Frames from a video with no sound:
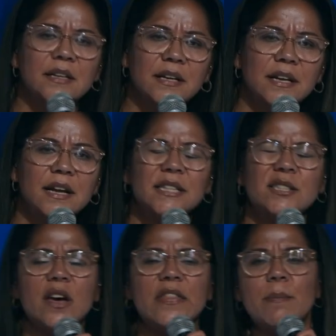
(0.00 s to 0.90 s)
And I
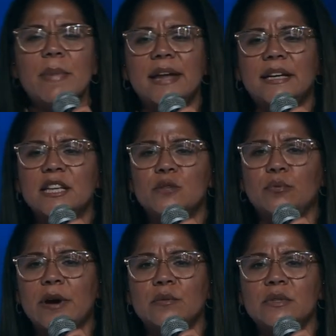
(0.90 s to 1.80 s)
saw that man in his
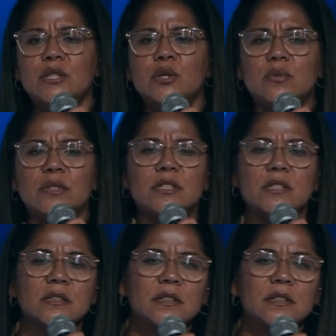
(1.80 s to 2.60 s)
brown suits.